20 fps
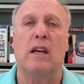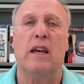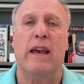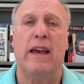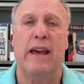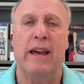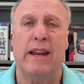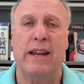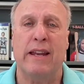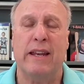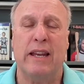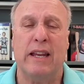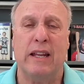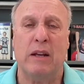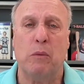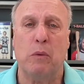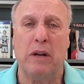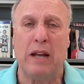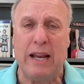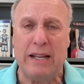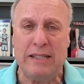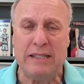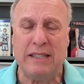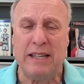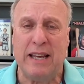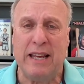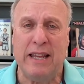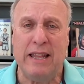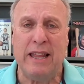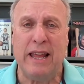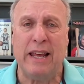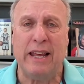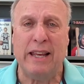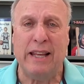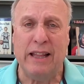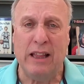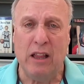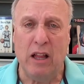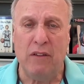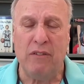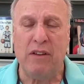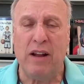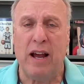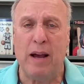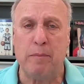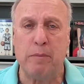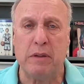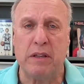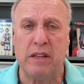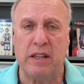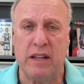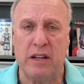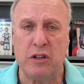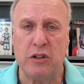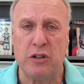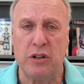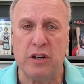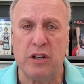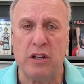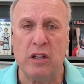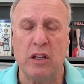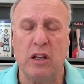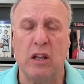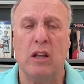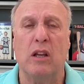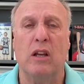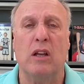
And when I say they love competition,